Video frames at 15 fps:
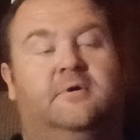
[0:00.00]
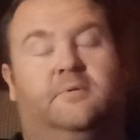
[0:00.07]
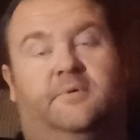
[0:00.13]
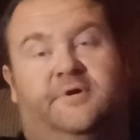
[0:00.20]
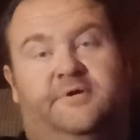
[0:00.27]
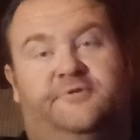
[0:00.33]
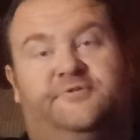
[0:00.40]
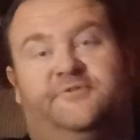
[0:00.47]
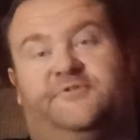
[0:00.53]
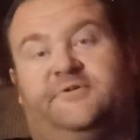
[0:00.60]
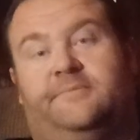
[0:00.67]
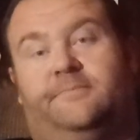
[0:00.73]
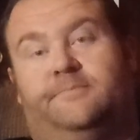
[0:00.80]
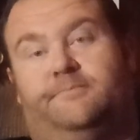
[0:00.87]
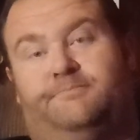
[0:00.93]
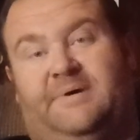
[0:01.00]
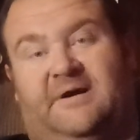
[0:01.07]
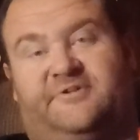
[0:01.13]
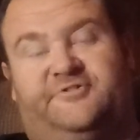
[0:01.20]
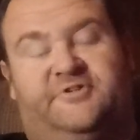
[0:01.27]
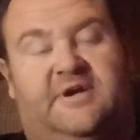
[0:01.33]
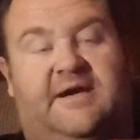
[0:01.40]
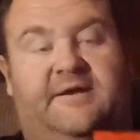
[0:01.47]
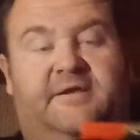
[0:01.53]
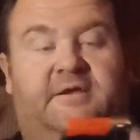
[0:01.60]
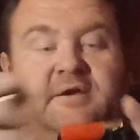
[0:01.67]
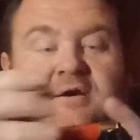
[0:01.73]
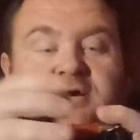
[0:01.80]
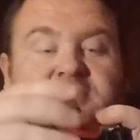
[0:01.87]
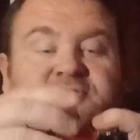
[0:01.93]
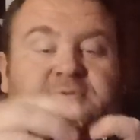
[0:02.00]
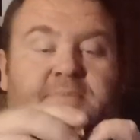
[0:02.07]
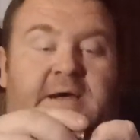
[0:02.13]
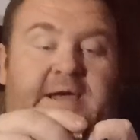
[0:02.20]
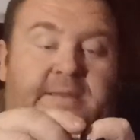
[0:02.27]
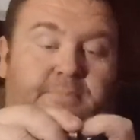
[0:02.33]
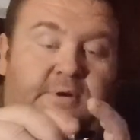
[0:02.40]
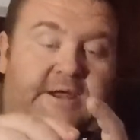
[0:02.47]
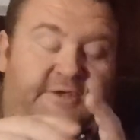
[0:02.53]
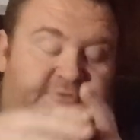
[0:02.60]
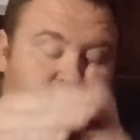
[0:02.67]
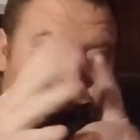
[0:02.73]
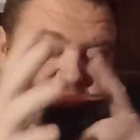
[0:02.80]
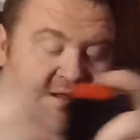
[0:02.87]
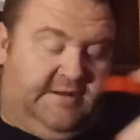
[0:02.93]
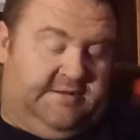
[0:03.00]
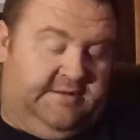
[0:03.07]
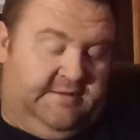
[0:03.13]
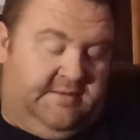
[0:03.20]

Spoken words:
We're using some buckshot here, some high brass buck.